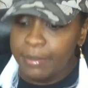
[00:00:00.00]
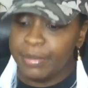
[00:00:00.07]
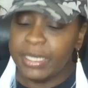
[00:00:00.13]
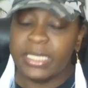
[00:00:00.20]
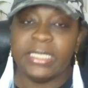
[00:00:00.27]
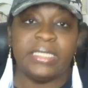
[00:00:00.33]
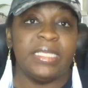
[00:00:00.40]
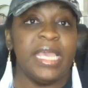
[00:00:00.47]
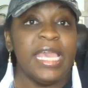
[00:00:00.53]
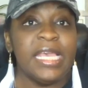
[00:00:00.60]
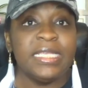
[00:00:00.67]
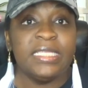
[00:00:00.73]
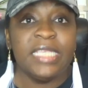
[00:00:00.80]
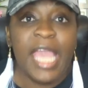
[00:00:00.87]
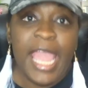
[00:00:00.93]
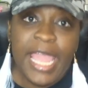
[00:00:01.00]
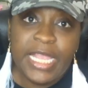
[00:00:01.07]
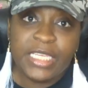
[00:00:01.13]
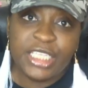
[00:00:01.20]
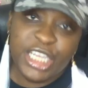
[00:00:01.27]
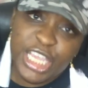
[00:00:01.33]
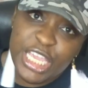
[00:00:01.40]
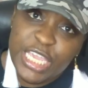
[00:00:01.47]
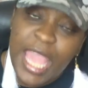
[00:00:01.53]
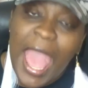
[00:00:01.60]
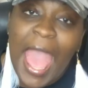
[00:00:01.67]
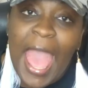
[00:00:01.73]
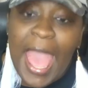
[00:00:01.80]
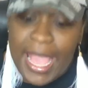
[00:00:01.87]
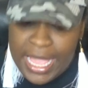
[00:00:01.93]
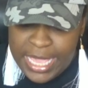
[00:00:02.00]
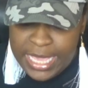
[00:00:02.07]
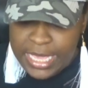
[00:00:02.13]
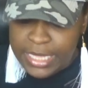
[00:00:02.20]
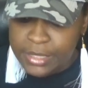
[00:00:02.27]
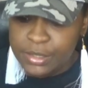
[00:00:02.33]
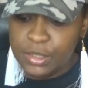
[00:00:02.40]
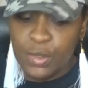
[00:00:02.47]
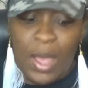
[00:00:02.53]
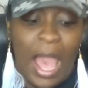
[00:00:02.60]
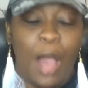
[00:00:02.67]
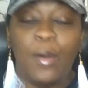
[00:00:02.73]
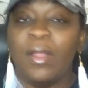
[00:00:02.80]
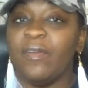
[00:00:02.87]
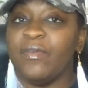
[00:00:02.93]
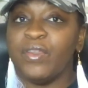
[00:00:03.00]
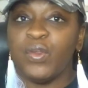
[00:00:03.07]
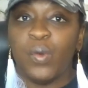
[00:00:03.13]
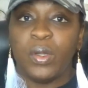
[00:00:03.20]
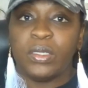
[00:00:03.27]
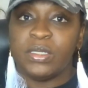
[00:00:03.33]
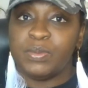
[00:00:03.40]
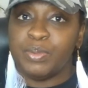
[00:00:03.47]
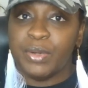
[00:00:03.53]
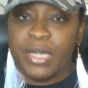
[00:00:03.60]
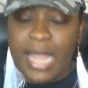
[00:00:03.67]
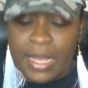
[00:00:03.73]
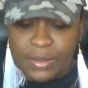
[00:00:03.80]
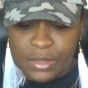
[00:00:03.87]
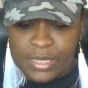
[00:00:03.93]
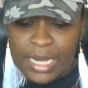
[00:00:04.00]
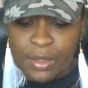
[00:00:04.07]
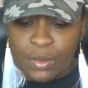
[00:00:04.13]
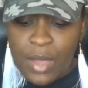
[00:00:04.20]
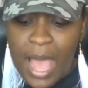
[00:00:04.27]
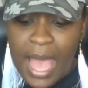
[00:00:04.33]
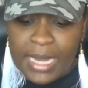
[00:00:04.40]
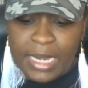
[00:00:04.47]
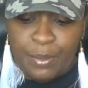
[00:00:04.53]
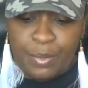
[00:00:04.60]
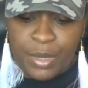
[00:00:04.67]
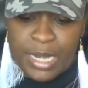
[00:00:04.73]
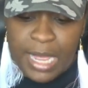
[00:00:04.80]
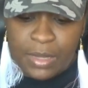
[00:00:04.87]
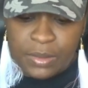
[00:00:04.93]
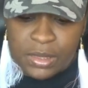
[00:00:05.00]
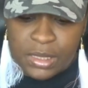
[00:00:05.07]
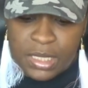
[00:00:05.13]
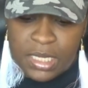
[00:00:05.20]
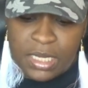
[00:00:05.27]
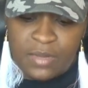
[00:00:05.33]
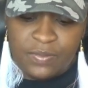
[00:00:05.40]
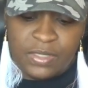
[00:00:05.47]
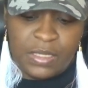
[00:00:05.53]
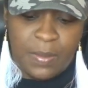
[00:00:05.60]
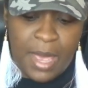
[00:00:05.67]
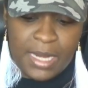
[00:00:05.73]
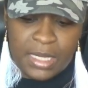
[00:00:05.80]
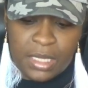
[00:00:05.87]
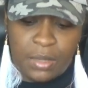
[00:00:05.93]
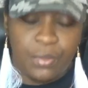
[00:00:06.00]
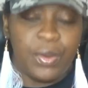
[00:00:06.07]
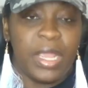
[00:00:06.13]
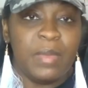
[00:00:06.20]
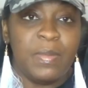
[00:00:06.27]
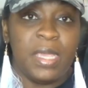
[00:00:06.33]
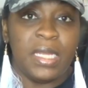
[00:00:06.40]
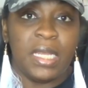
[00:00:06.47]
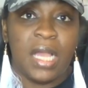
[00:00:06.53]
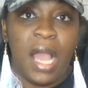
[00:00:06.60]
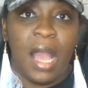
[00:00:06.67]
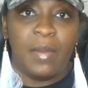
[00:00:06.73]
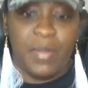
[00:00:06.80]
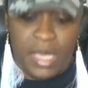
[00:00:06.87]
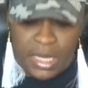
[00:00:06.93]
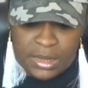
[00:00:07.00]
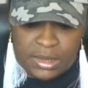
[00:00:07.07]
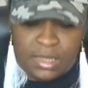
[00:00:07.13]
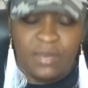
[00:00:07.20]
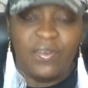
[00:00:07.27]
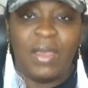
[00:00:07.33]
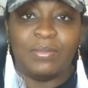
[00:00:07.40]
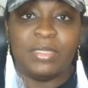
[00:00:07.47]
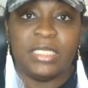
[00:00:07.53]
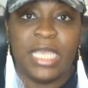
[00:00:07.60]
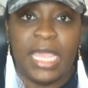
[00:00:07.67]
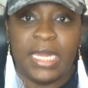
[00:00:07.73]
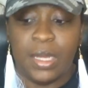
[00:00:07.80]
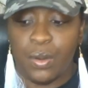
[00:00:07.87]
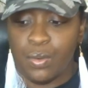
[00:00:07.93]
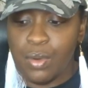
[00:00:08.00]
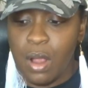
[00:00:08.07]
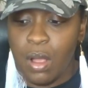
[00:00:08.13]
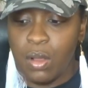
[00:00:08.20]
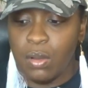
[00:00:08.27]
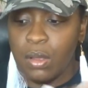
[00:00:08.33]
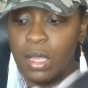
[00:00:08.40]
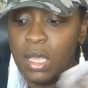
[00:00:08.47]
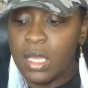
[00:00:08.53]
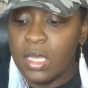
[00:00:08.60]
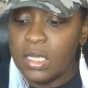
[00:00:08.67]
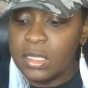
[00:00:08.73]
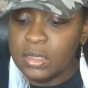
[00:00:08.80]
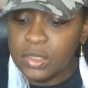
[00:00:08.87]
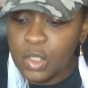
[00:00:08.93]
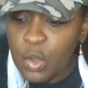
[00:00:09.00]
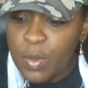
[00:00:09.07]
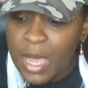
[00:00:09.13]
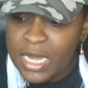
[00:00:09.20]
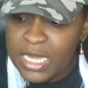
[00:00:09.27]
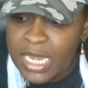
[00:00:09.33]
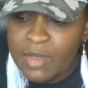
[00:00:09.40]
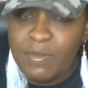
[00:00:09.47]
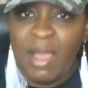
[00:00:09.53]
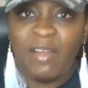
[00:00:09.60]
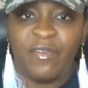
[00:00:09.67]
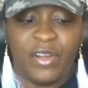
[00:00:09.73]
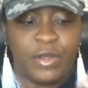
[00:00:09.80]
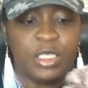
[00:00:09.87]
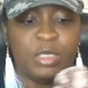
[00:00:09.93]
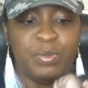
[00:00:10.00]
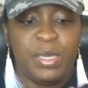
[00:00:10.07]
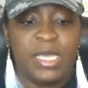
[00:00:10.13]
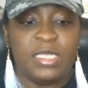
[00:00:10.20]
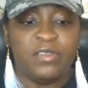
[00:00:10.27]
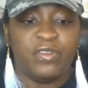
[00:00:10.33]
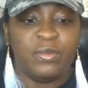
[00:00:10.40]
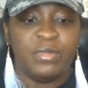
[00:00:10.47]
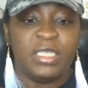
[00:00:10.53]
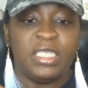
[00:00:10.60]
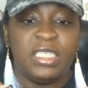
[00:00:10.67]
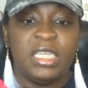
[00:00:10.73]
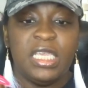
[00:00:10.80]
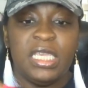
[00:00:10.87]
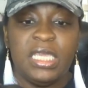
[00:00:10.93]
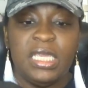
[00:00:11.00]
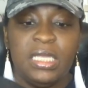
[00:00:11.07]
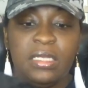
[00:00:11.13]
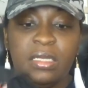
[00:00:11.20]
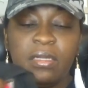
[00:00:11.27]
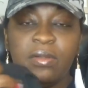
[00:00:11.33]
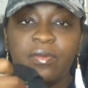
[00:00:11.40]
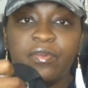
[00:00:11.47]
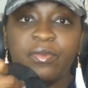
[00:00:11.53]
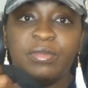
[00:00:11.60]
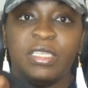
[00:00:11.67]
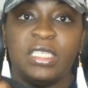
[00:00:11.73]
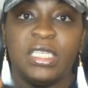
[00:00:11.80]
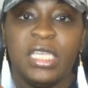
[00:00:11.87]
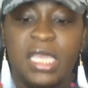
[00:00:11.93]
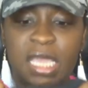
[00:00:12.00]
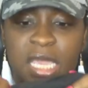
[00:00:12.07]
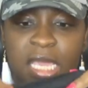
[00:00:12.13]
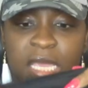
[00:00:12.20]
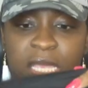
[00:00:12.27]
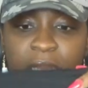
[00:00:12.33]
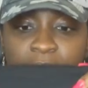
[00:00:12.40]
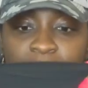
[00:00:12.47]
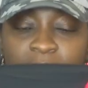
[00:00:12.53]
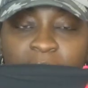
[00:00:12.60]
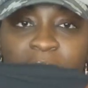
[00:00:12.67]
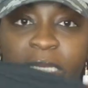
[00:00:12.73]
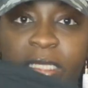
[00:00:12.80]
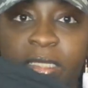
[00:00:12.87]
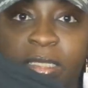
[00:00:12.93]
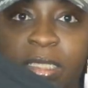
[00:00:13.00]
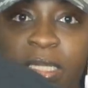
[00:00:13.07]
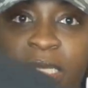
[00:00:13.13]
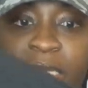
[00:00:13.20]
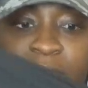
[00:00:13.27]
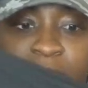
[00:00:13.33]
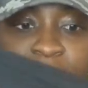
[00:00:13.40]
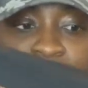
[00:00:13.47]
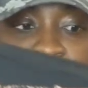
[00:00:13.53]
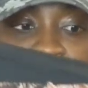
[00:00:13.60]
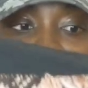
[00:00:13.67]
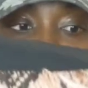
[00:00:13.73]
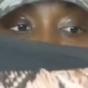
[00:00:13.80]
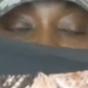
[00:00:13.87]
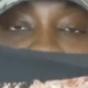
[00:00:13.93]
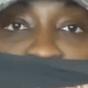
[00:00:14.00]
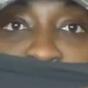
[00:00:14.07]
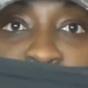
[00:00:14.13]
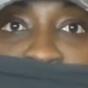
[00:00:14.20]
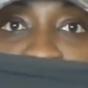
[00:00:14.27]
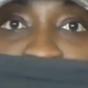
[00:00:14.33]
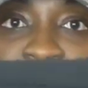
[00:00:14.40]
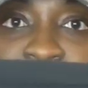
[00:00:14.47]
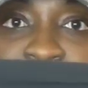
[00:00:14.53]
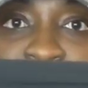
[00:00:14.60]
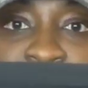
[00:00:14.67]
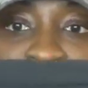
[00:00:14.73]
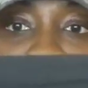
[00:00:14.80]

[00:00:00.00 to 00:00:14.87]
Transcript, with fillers: but it's S-H-E-I-N. So however you want to pronounce it, I don't know how they pronounce it, and if somebody correct me in the comments if I'm saying it wrong. So my, my first piece from Sheen, from Shein is this snake print